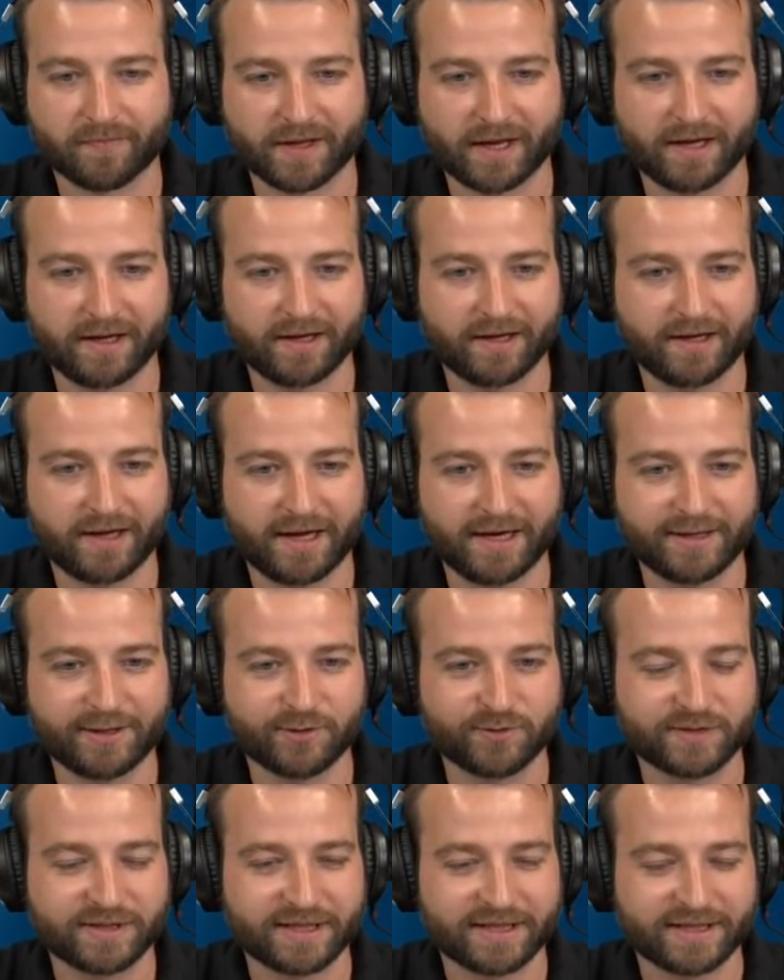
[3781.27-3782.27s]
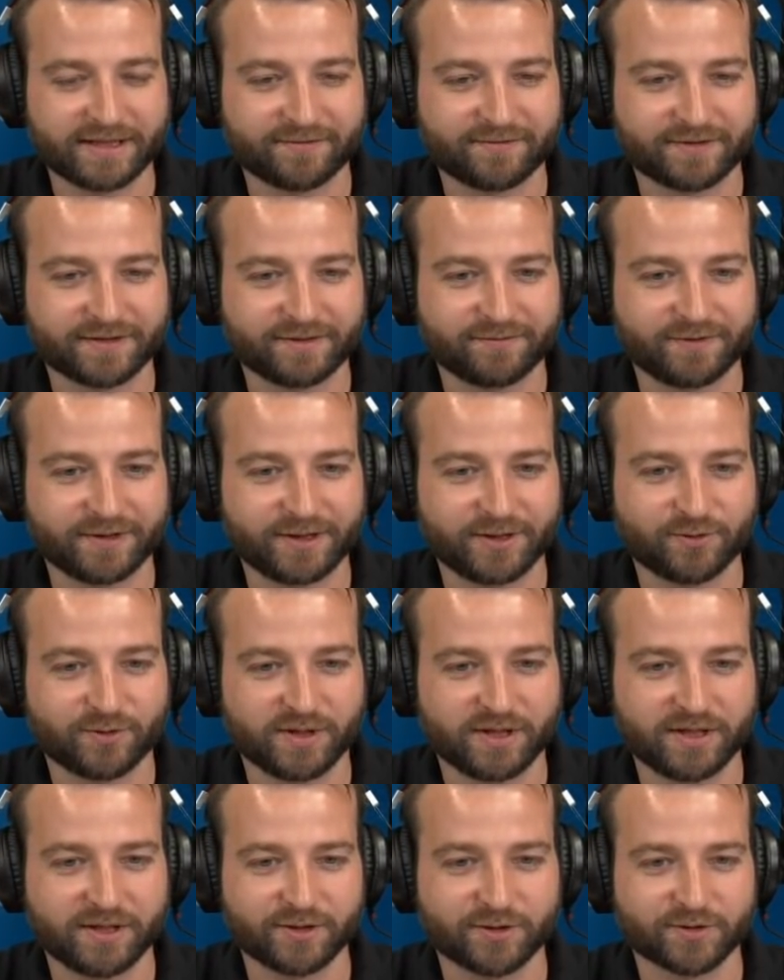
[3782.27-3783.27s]
I don't have the video
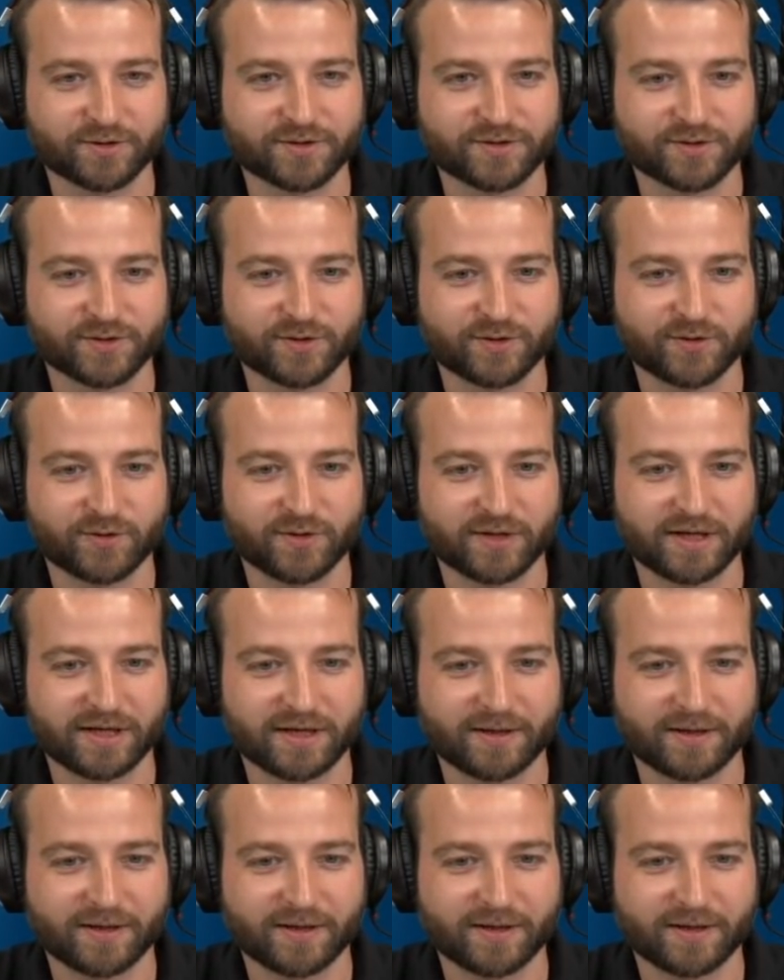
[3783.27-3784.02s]
here, so